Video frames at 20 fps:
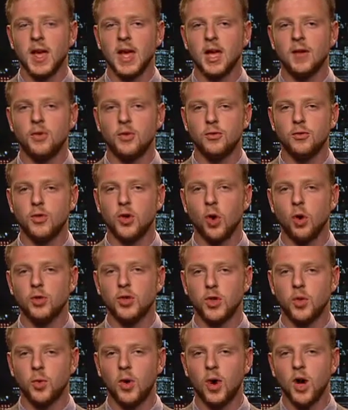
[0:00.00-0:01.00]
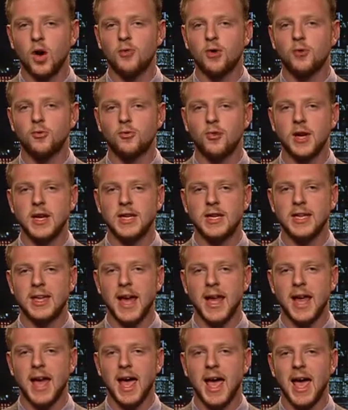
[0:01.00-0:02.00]
If you've got to work for free to
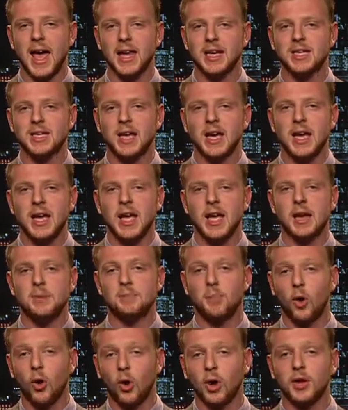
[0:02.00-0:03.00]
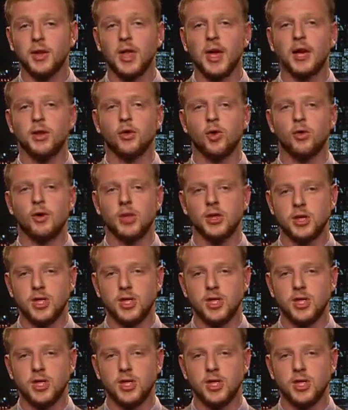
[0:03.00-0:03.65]
get ahead in politics or in